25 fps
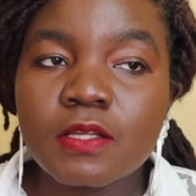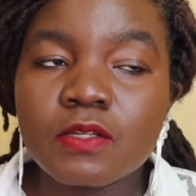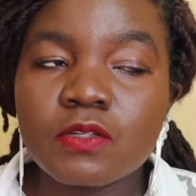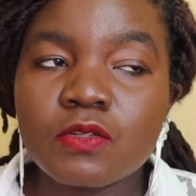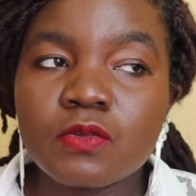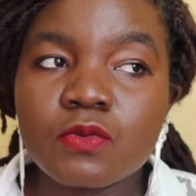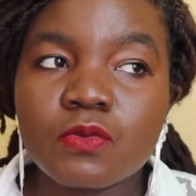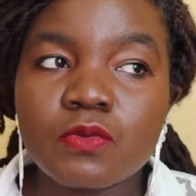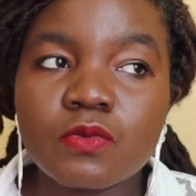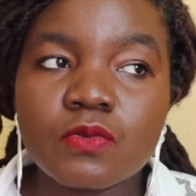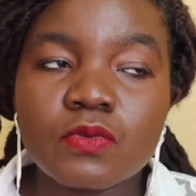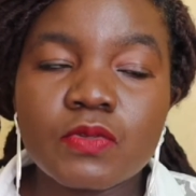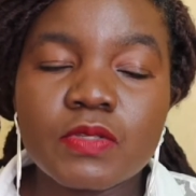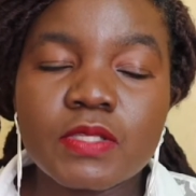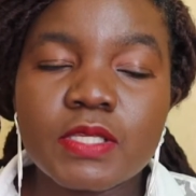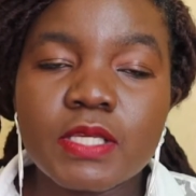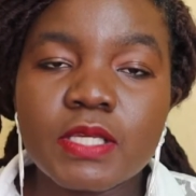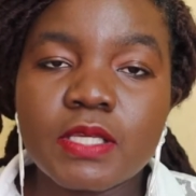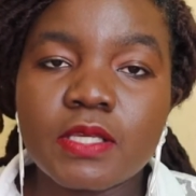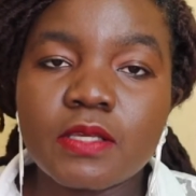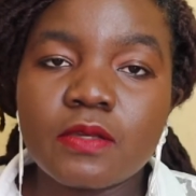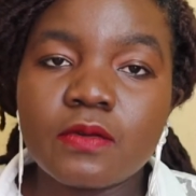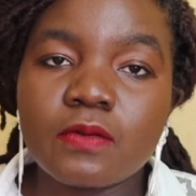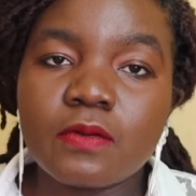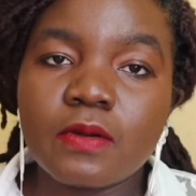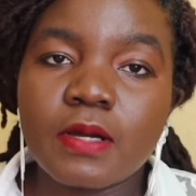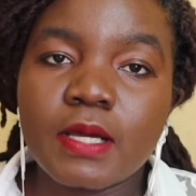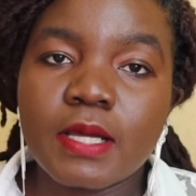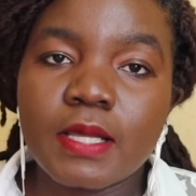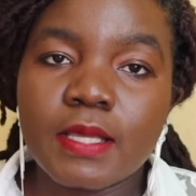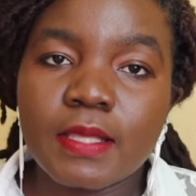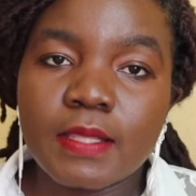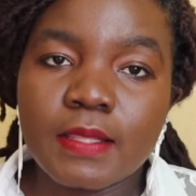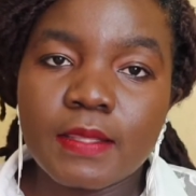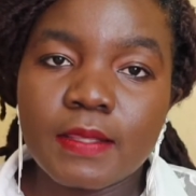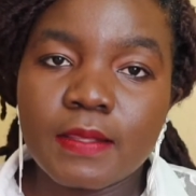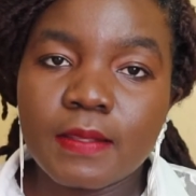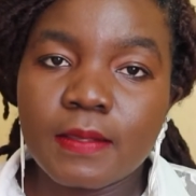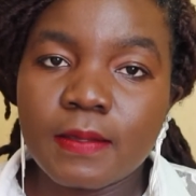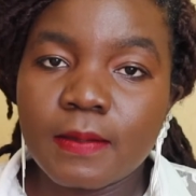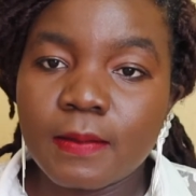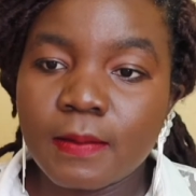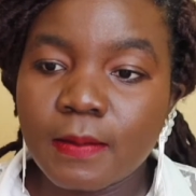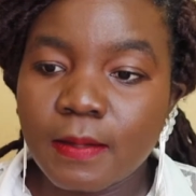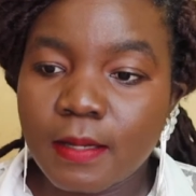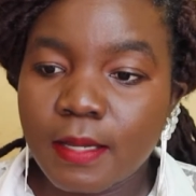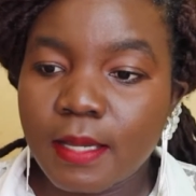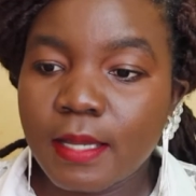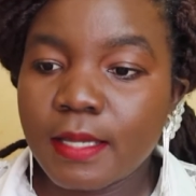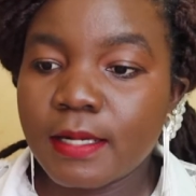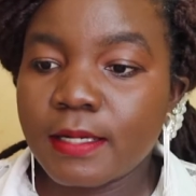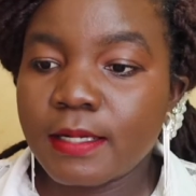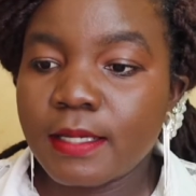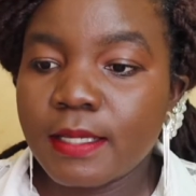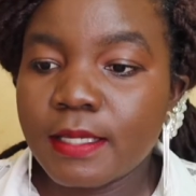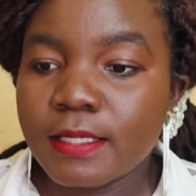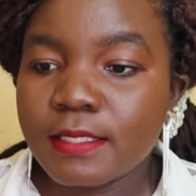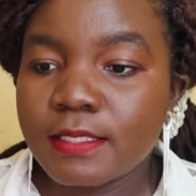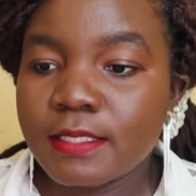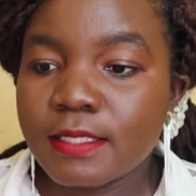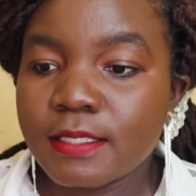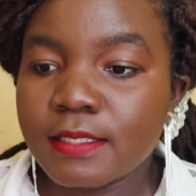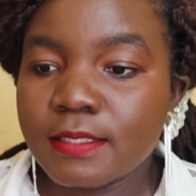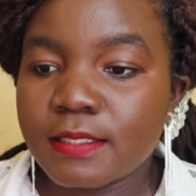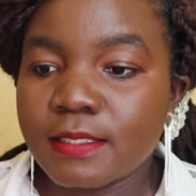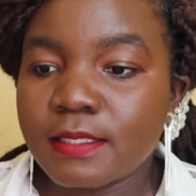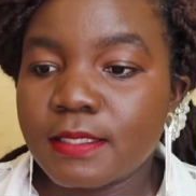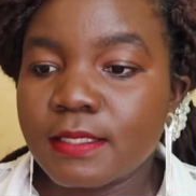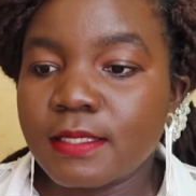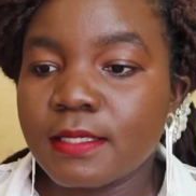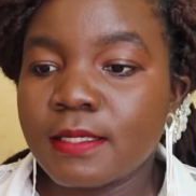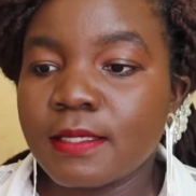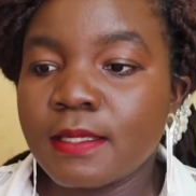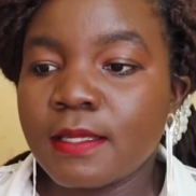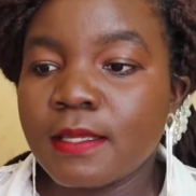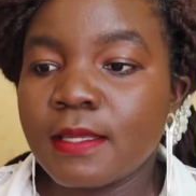to secure an agency.